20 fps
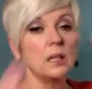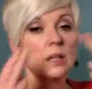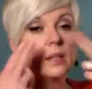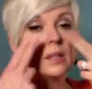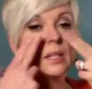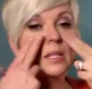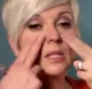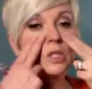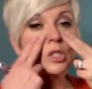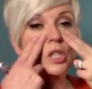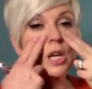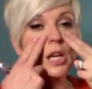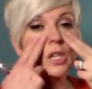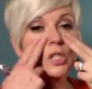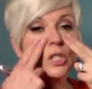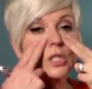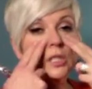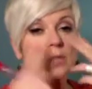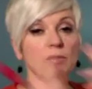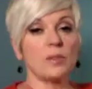This
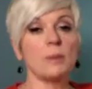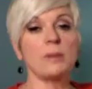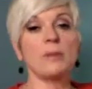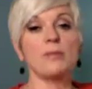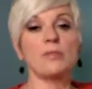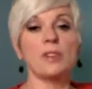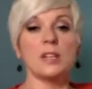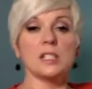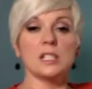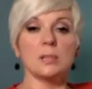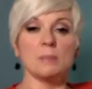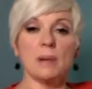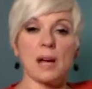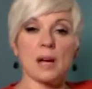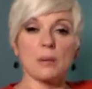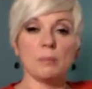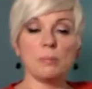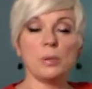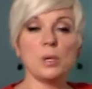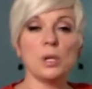changes from a front to
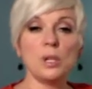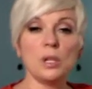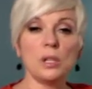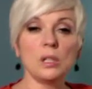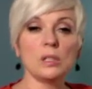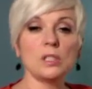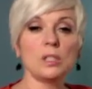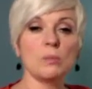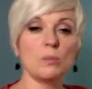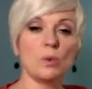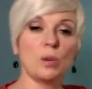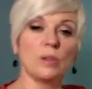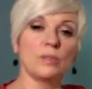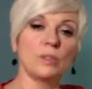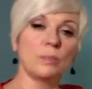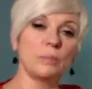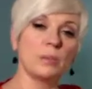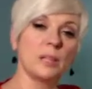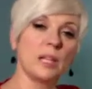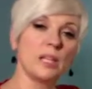back pull to more of
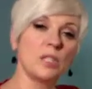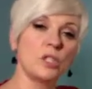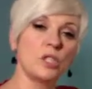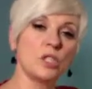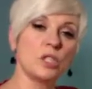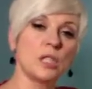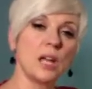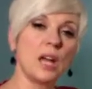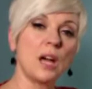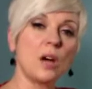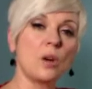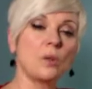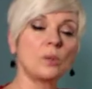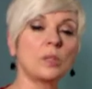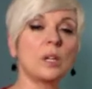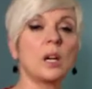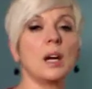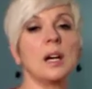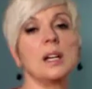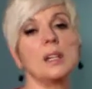a plunge down
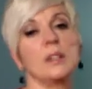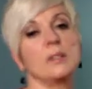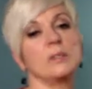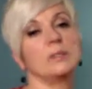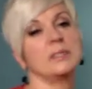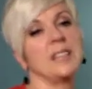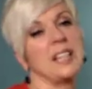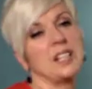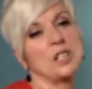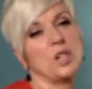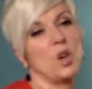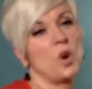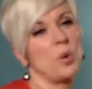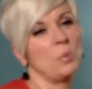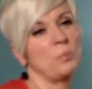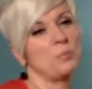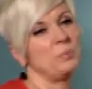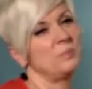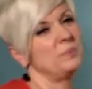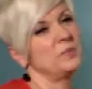kind of let
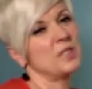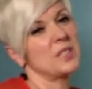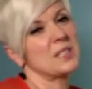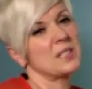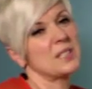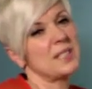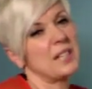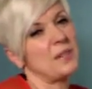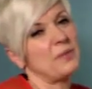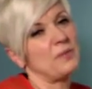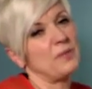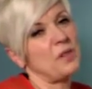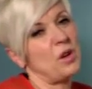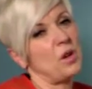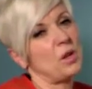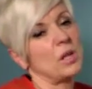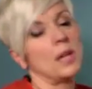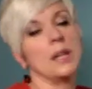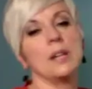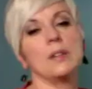go, just let it
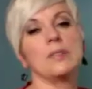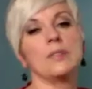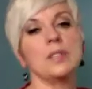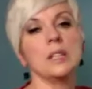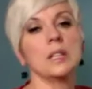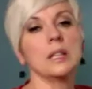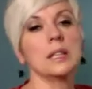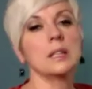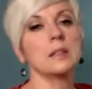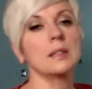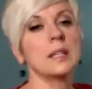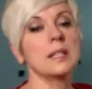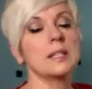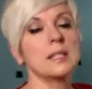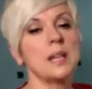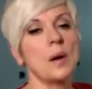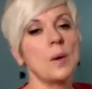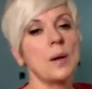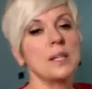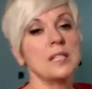fall kind of feeling. That's
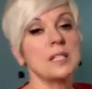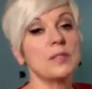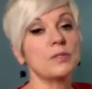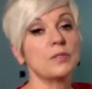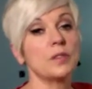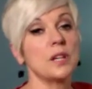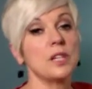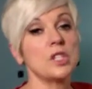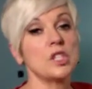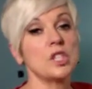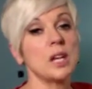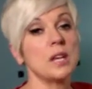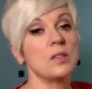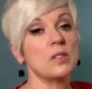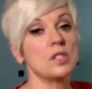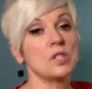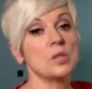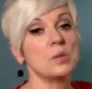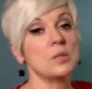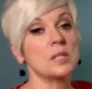how I differentiate
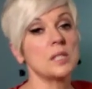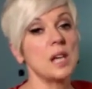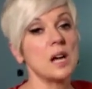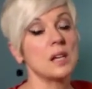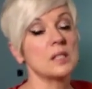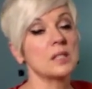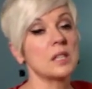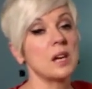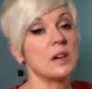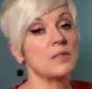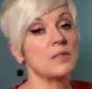the two styles of